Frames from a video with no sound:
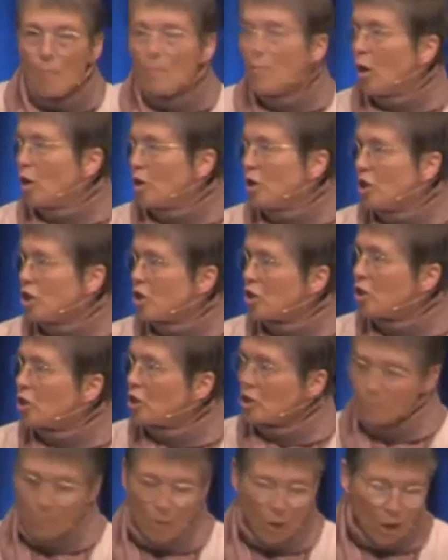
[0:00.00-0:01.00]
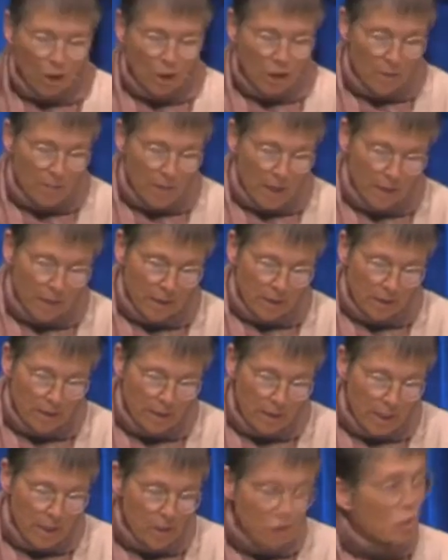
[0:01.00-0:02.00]
Politicians and
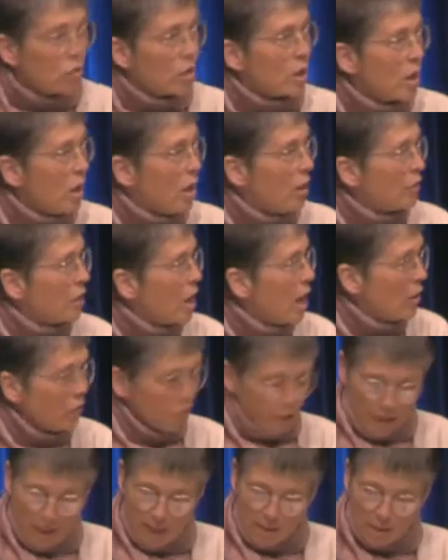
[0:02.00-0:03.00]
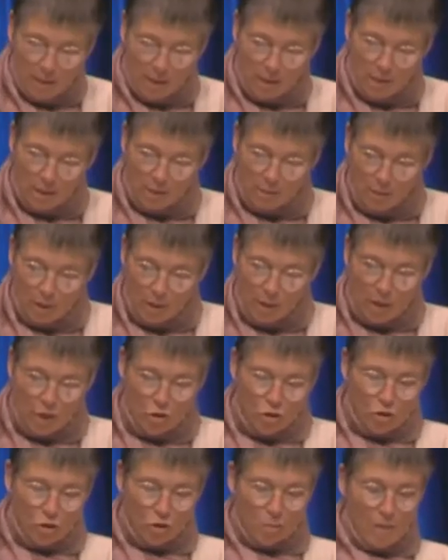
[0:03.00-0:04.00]
policymakers tend to regard the healthcare system as
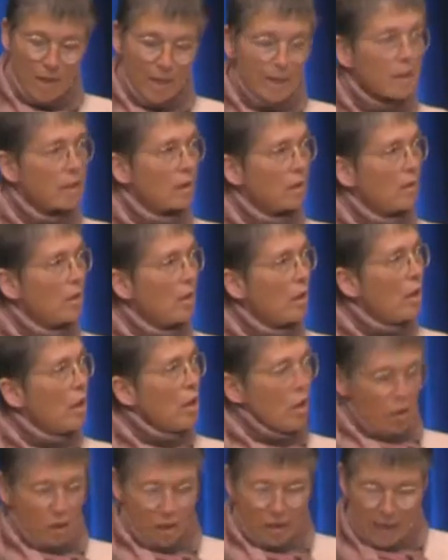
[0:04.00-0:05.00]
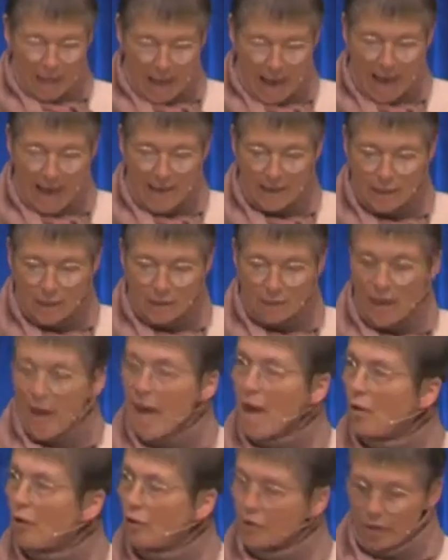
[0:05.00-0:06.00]
instrumental to the end of a
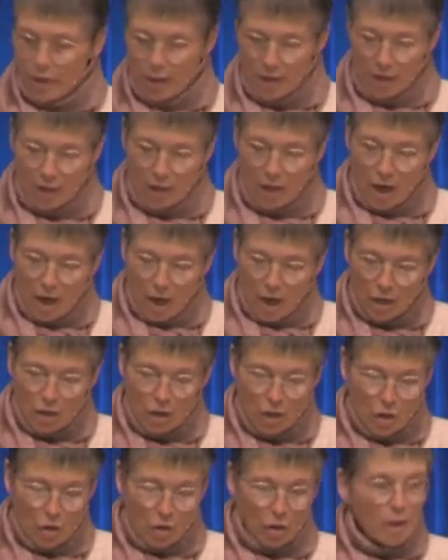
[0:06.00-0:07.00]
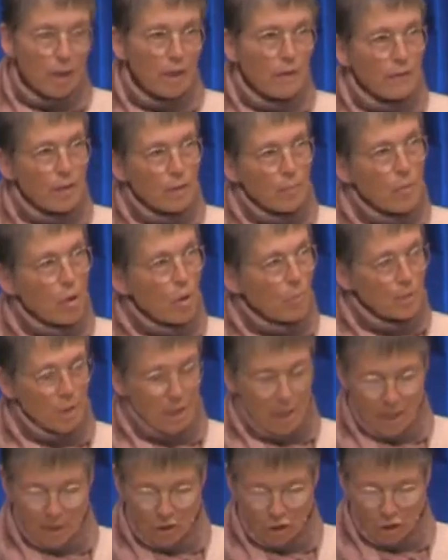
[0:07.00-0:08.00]
healthier and longer living
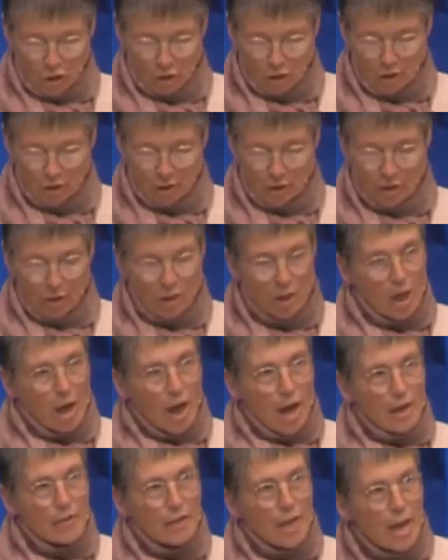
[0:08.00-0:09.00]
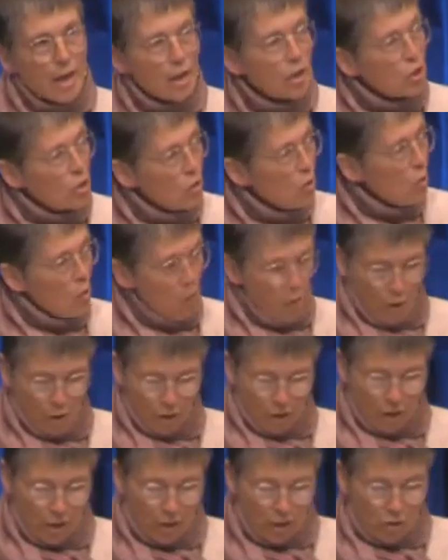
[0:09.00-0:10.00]
population. And they
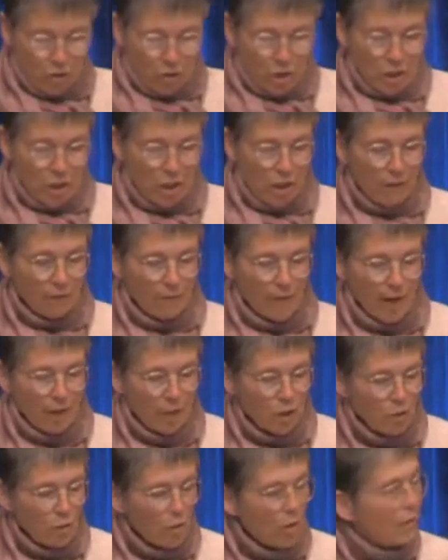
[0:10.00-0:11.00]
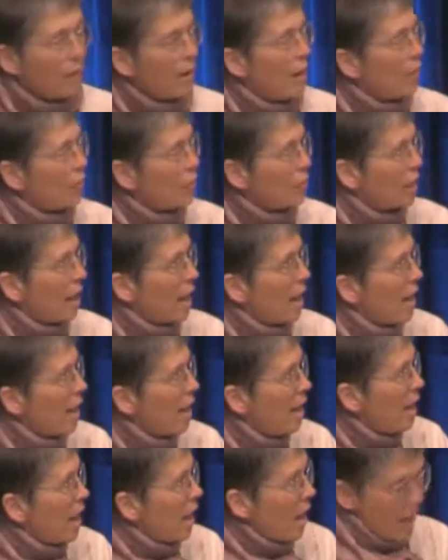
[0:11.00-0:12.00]
ignore the intrinsic value of healthcare
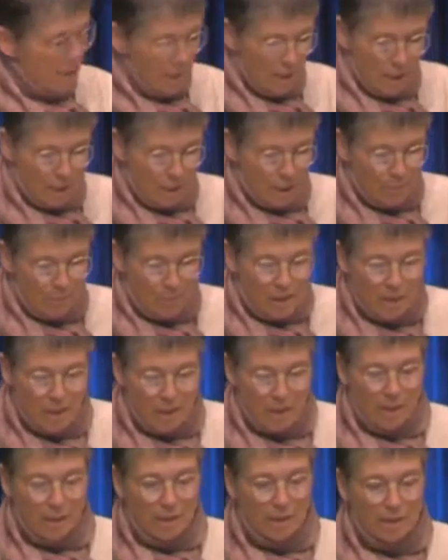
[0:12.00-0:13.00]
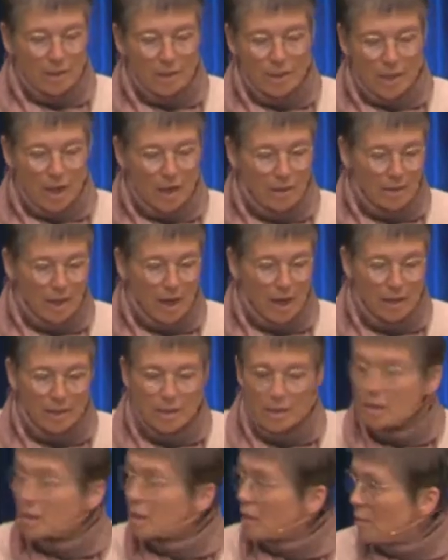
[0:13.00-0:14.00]
as expressing society's